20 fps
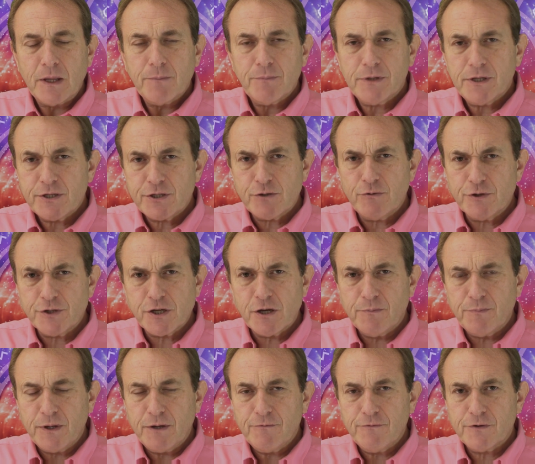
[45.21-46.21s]
But there's also
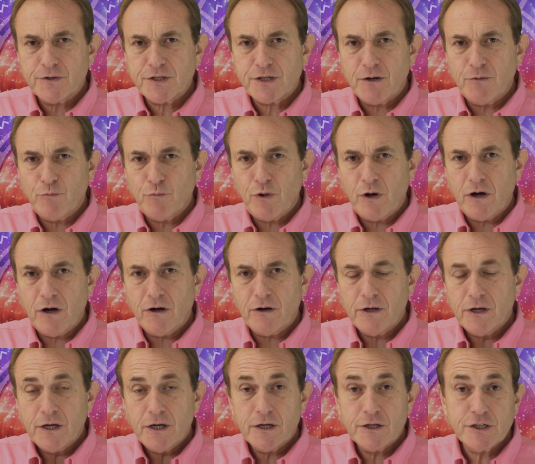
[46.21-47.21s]
been for some while
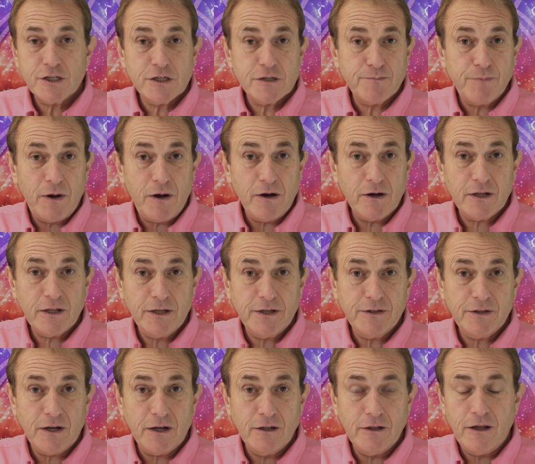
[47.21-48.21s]
a
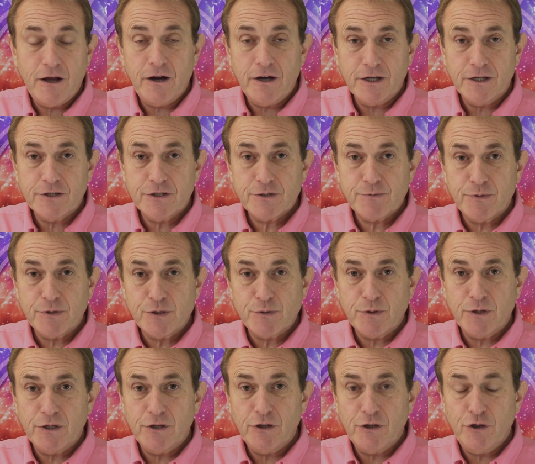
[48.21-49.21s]
sparkling alliance
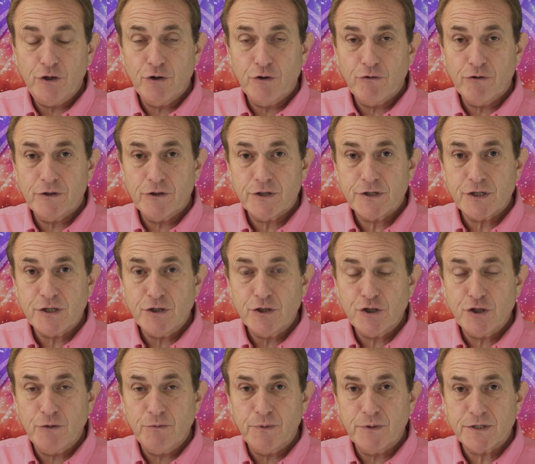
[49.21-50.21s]
between Uranus and
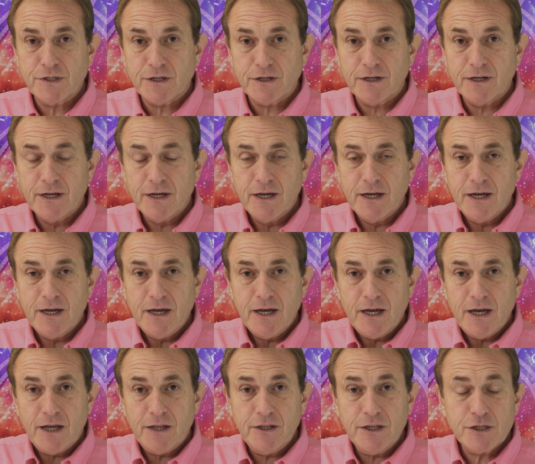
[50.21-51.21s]
Jupiter.
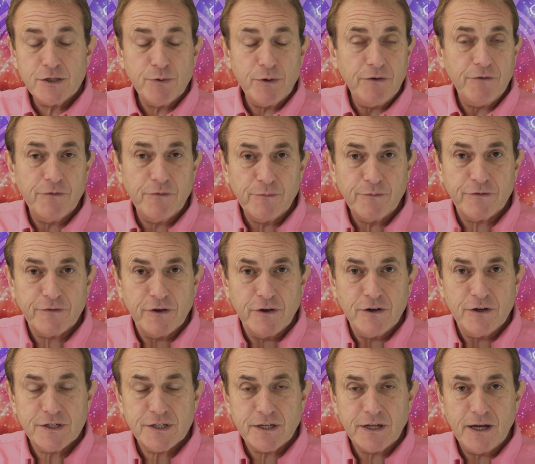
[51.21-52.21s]
And this week from
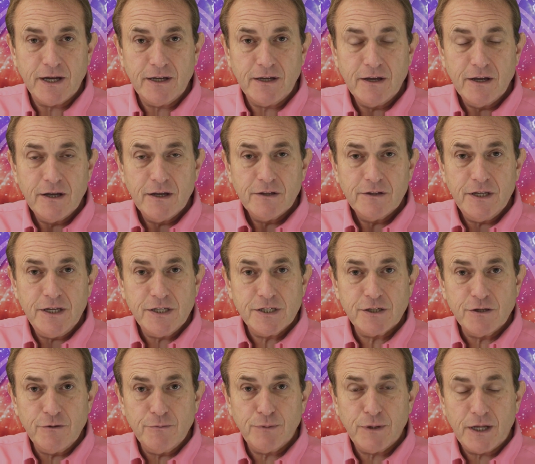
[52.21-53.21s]
Thursday, these
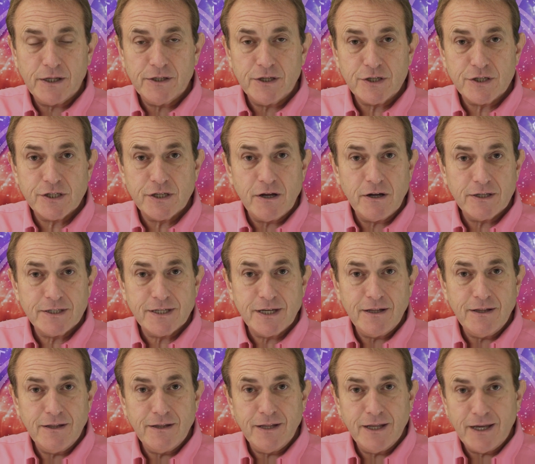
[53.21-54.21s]
two planets start to
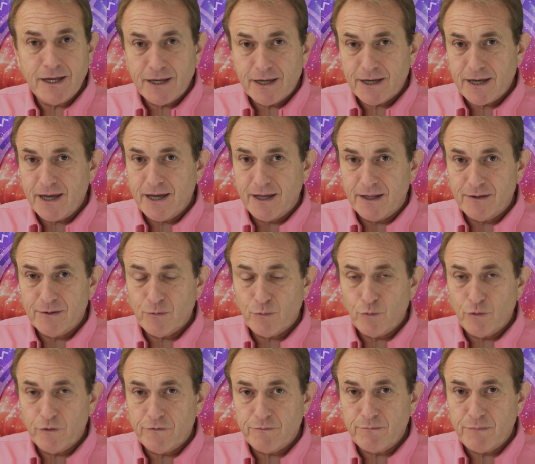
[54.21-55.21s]
link in
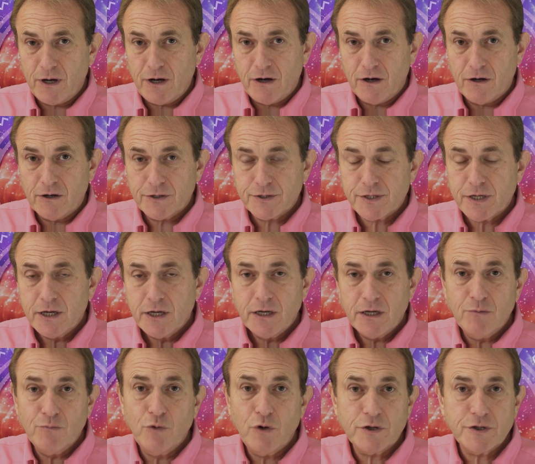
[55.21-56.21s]
with Mars
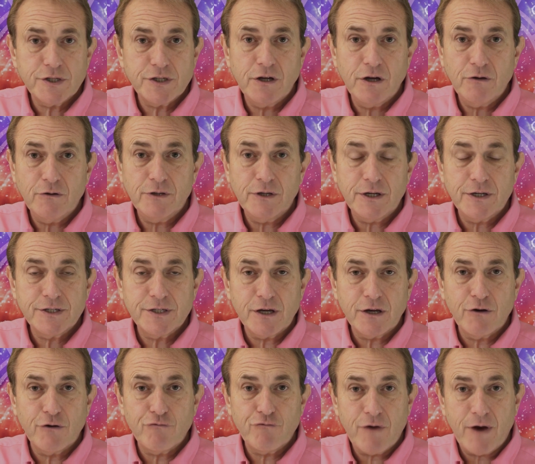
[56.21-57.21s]
in what's known as a
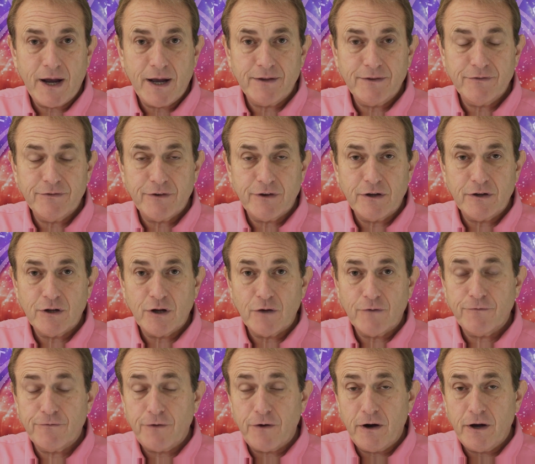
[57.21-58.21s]
grand
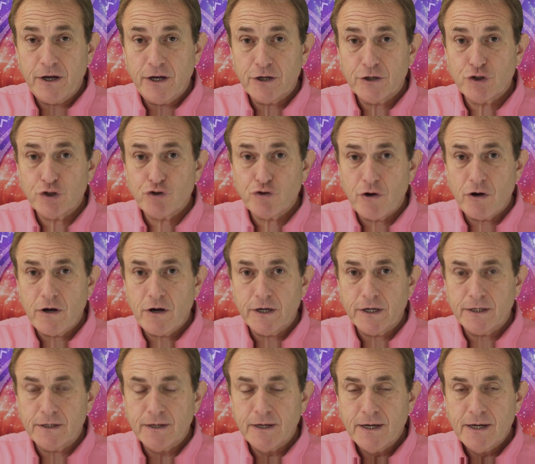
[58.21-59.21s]
fire
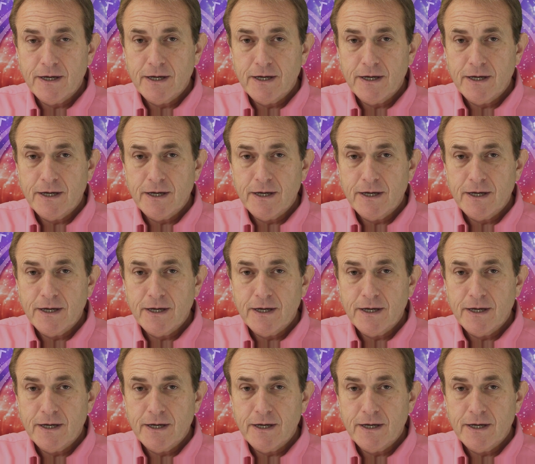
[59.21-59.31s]
trine.